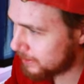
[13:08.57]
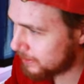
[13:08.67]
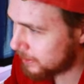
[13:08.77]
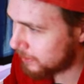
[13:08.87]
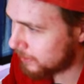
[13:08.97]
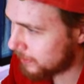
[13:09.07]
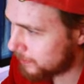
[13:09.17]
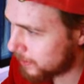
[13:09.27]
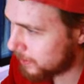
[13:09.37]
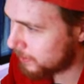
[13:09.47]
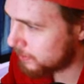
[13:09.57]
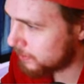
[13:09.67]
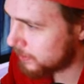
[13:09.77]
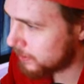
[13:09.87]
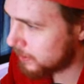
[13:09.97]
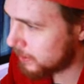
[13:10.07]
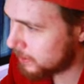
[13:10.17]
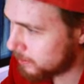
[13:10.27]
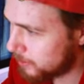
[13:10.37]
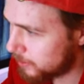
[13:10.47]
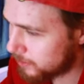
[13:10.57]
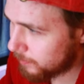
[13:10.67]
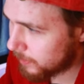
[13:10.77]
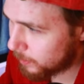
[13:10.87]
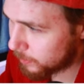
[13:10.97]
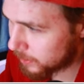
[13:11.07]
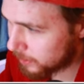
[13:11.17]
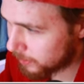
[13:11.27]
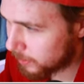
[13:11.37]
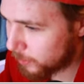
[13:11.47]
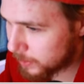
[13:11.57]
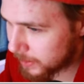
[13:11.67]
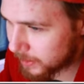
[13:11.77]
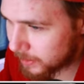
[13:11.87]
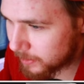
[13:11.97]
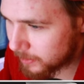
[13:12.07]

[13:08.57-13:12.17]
No, f5 is the move. We're still losing.